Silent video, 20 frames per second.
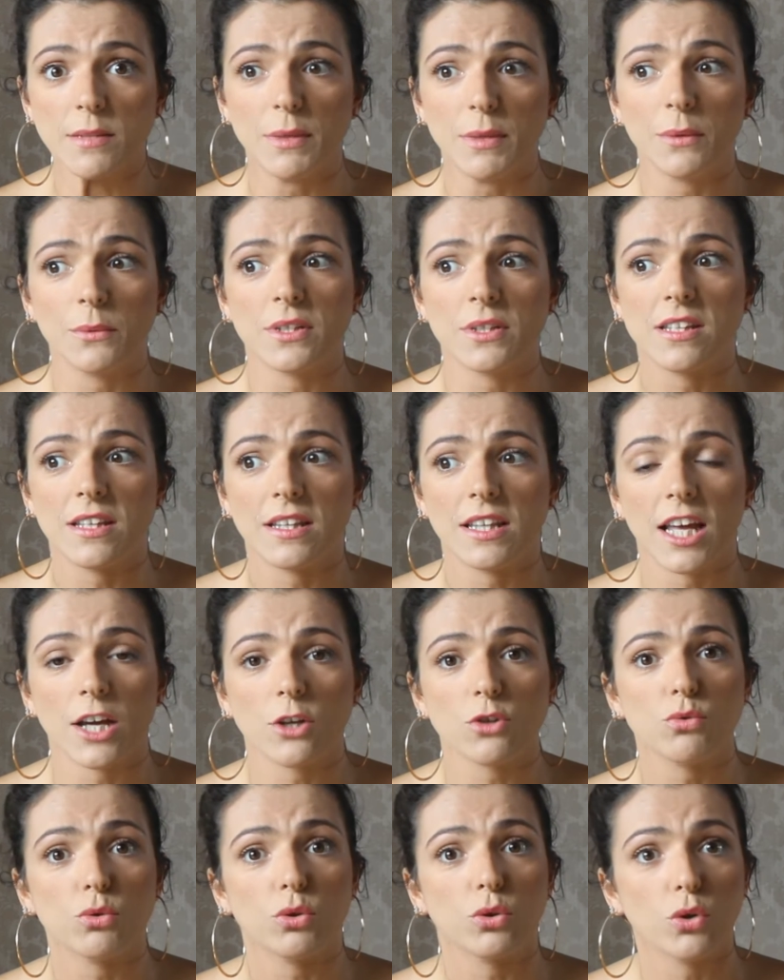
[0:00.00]
me was that the
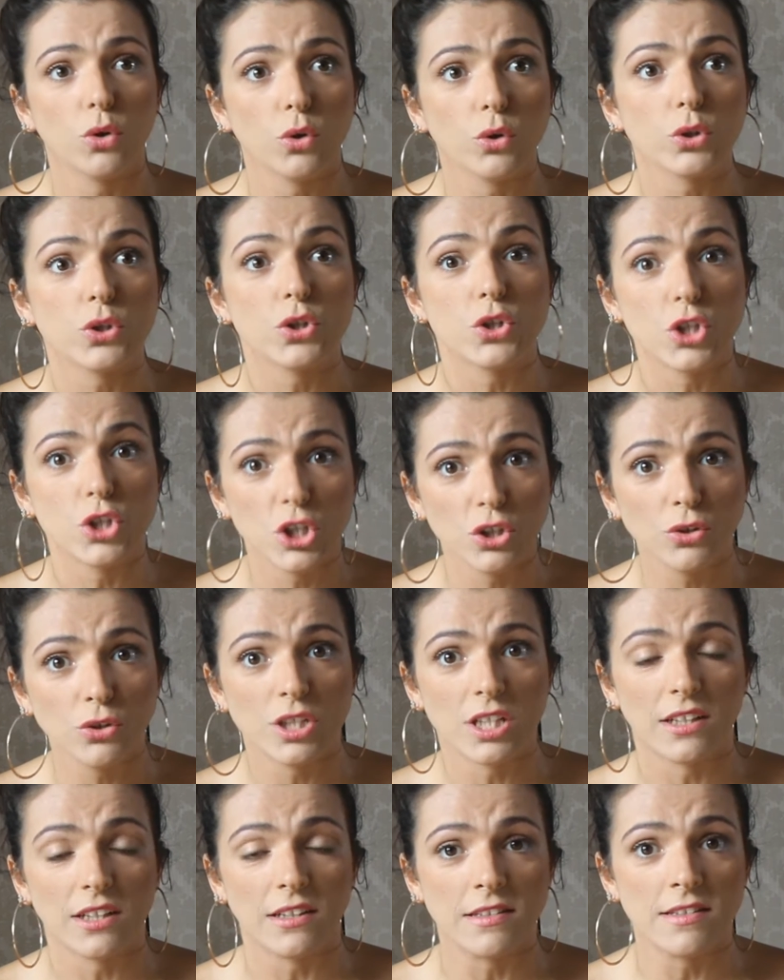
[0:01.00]
actual course
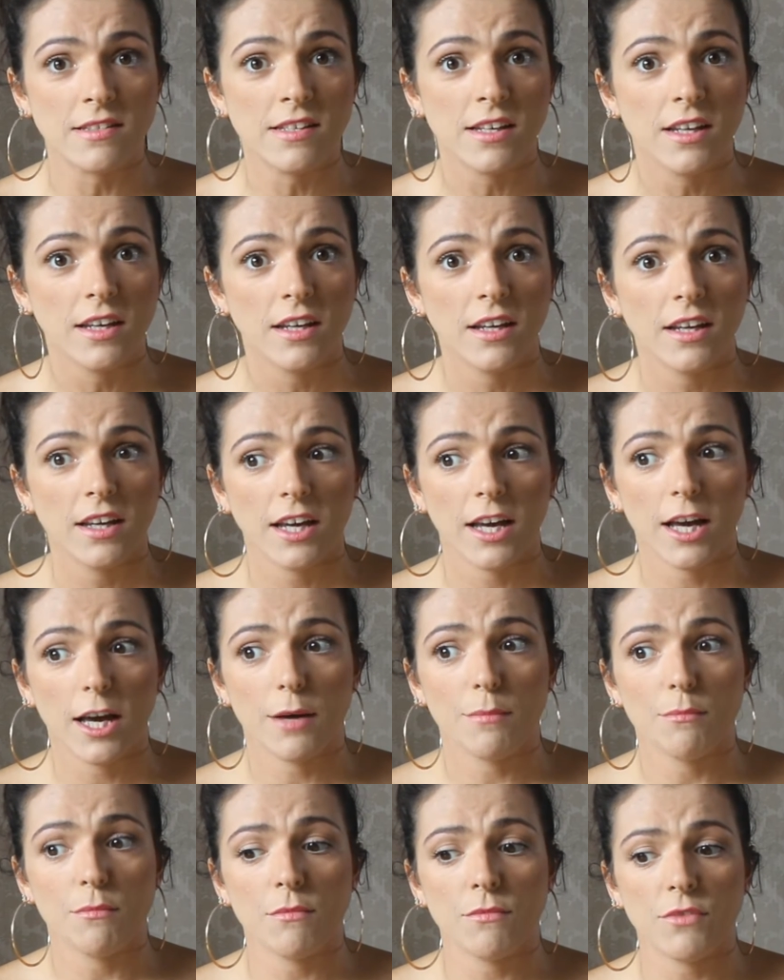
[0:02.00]
tutors
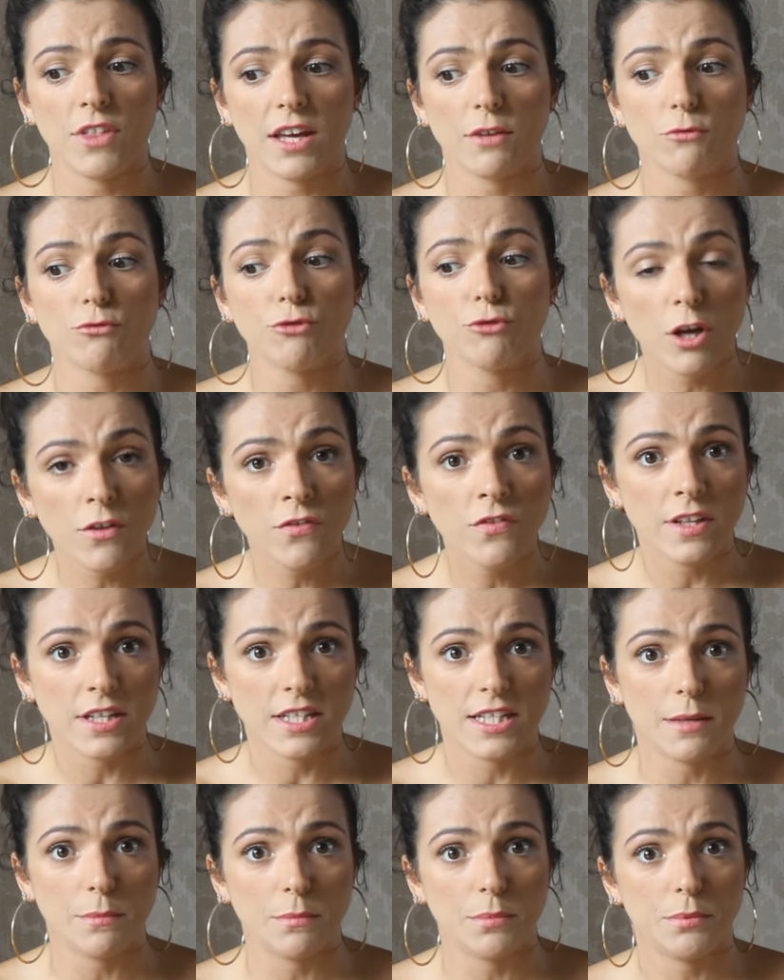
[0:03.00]
that run the
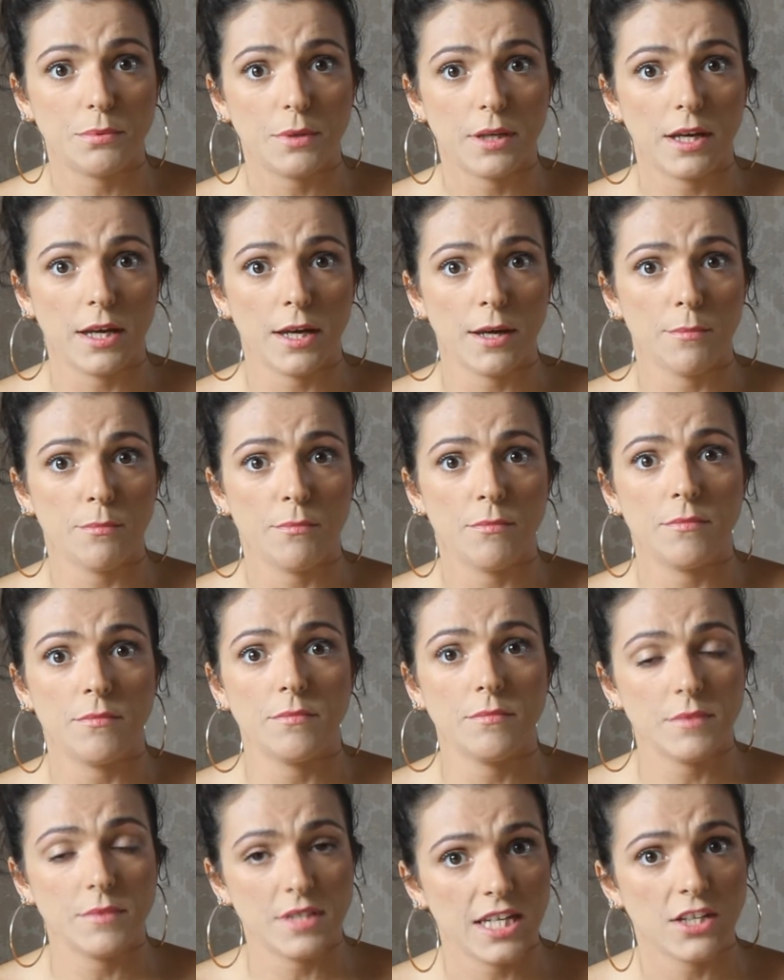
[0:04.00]
Dip
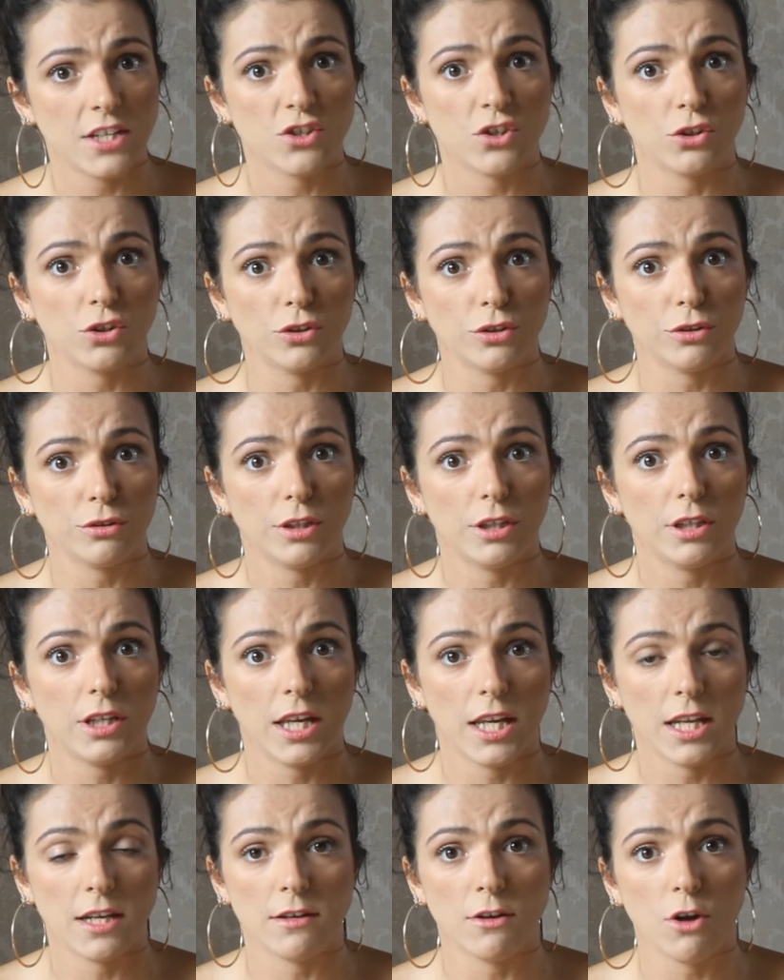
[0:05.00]
TESOL
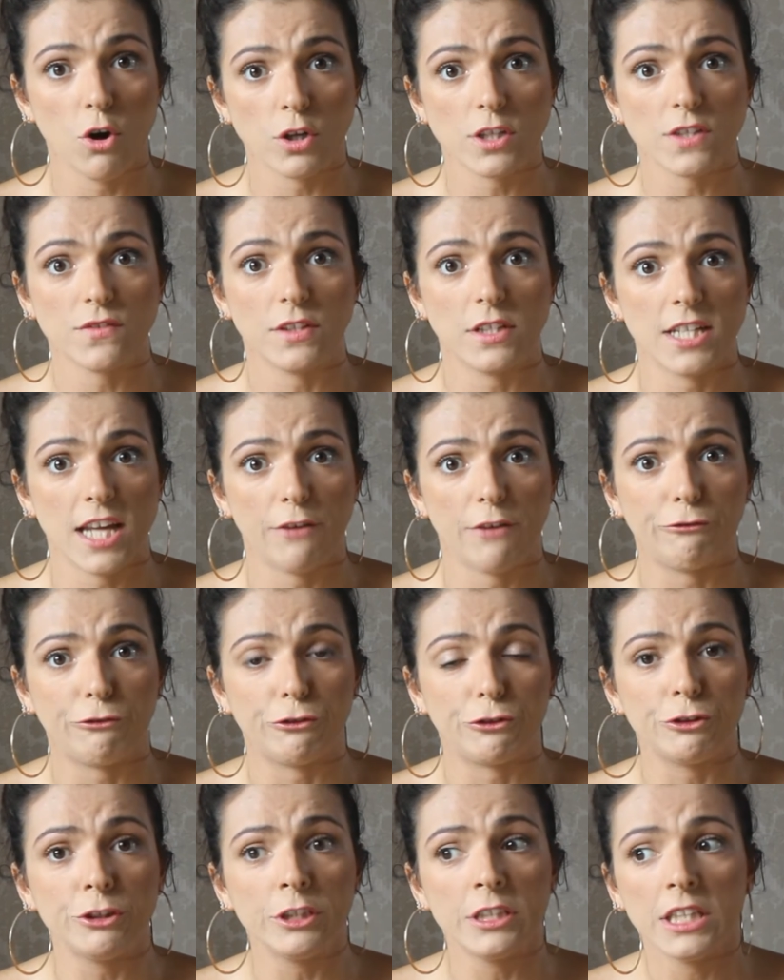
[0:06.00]
in Oxford
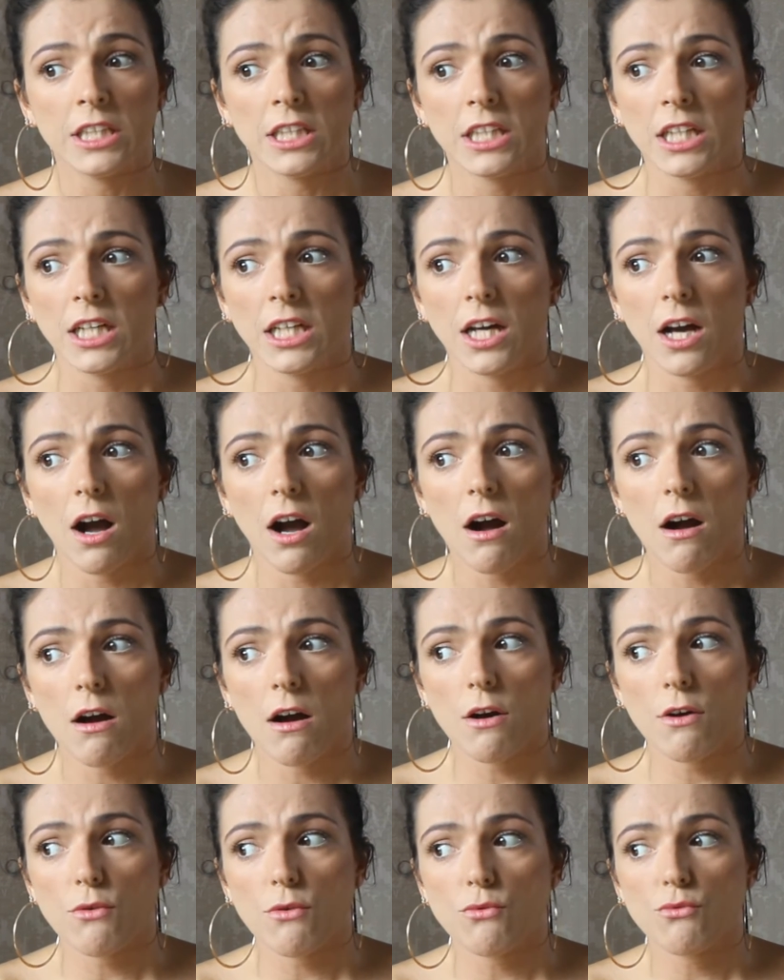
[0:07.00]
TEFL
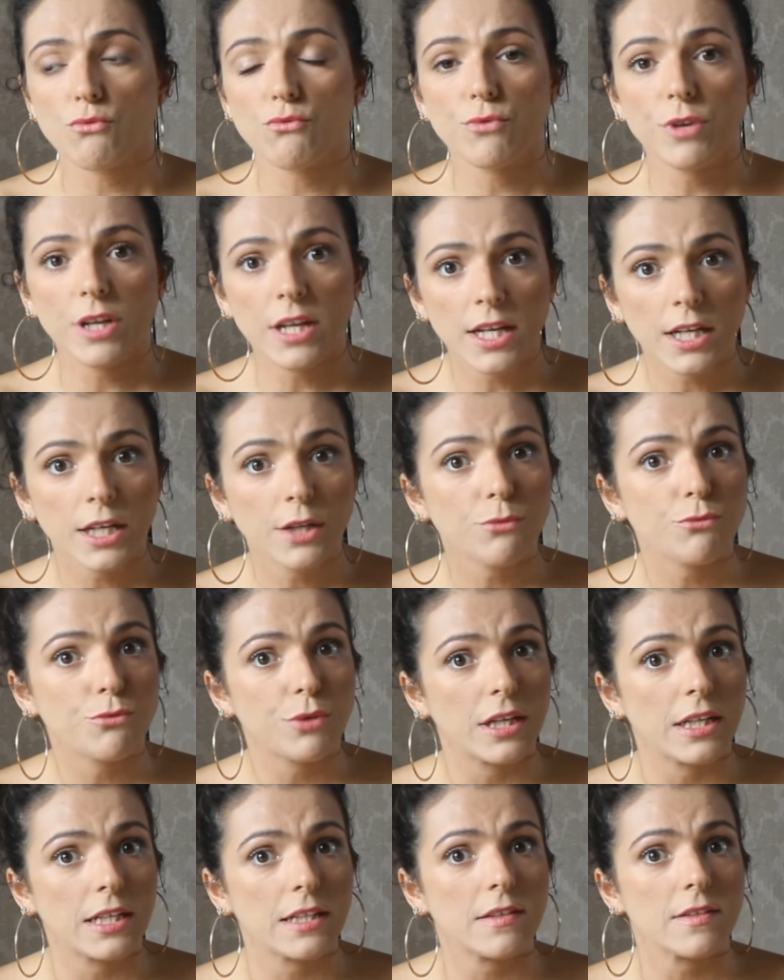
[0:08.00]
are
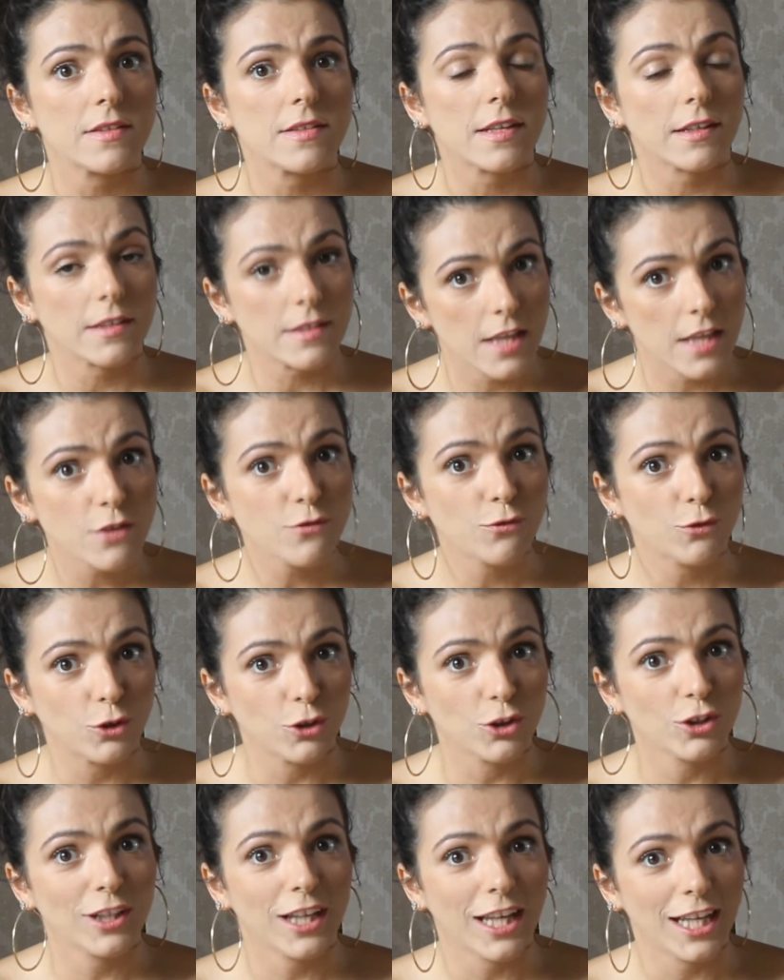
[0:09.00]
really
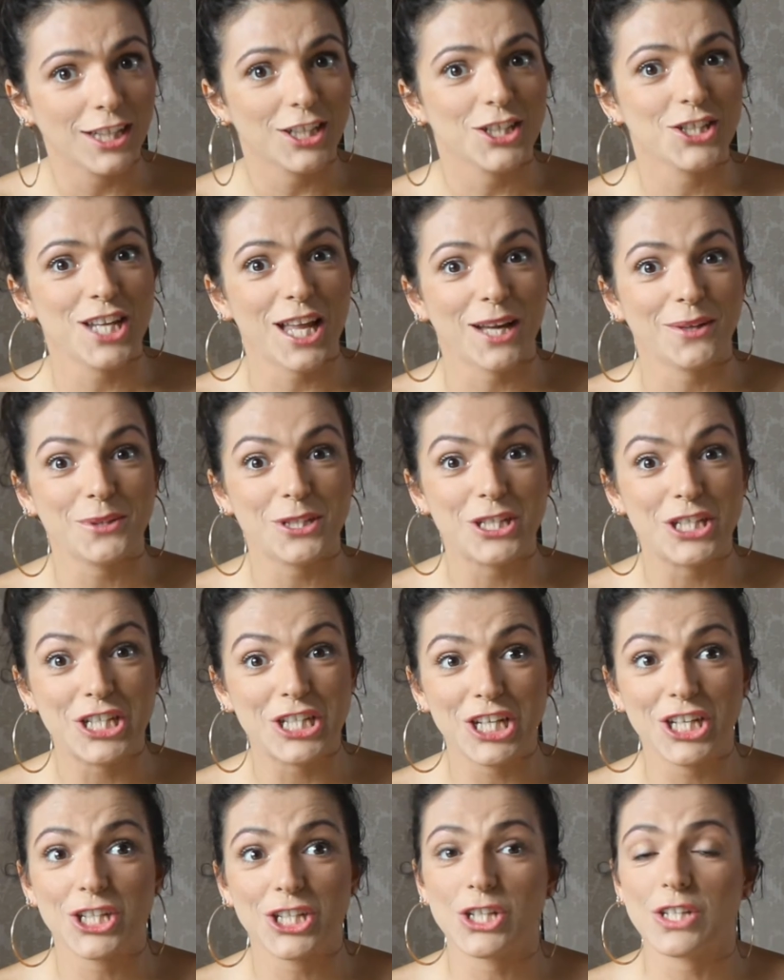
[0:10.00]
successful English language
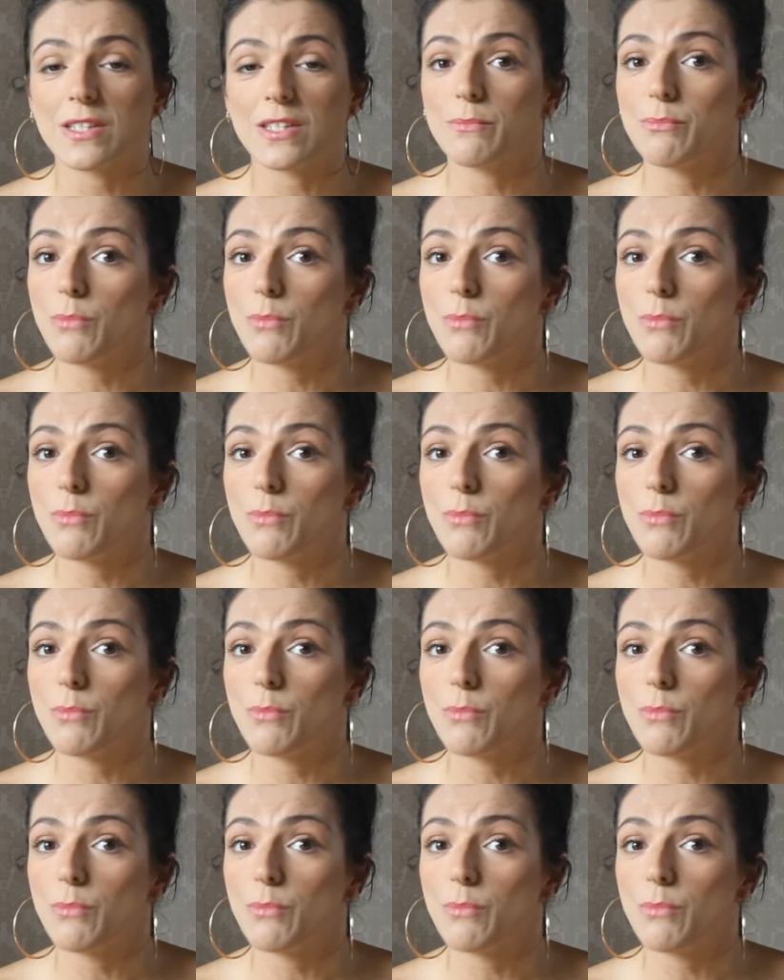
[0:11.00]
teachers.